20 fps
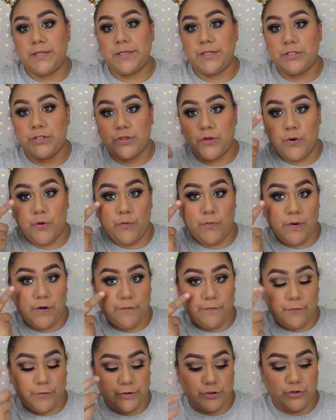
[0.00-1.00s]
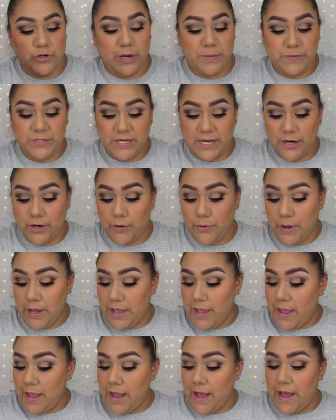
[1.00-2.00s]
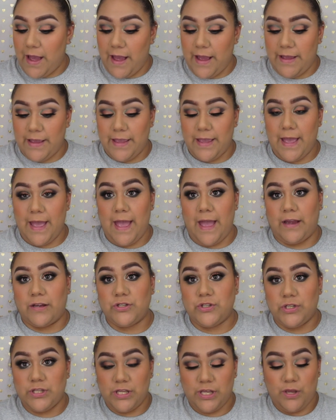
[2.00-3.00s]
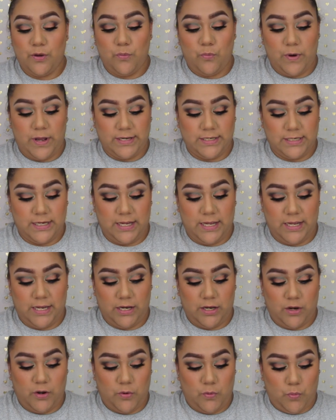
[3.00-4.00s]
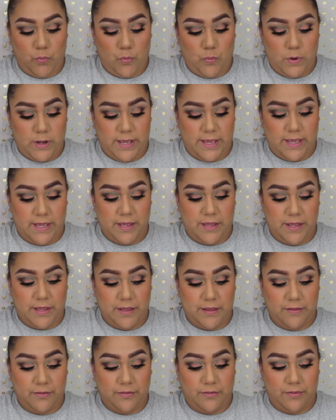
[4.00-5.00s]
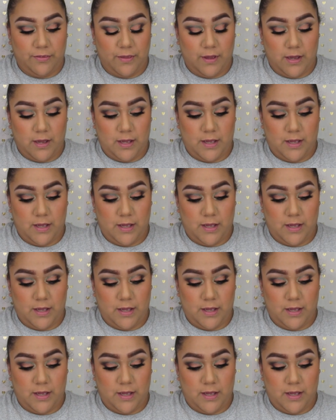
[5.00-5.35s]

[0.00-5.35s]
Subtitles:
So for drop shadow, I actually went in with